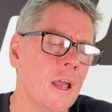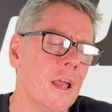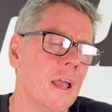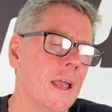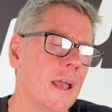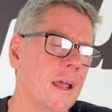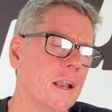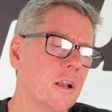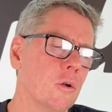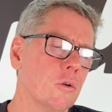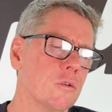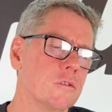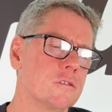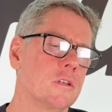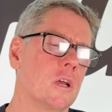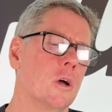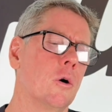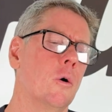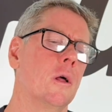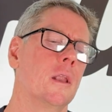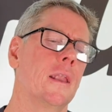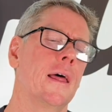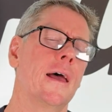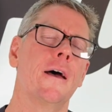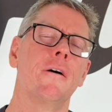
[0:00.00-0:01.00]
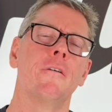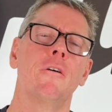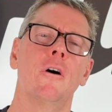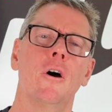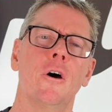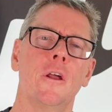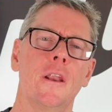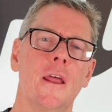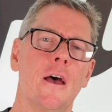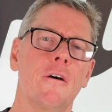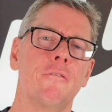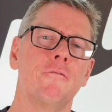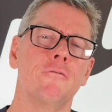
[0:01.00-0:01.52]
and also on our,
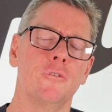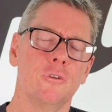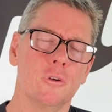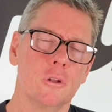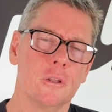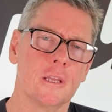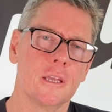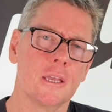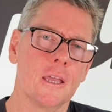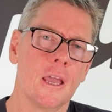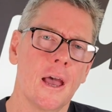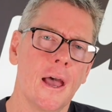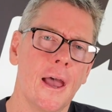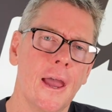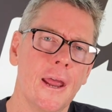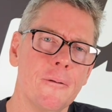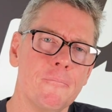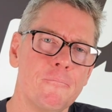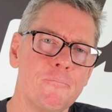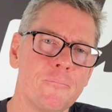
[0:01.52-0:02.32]
on our fueling guide.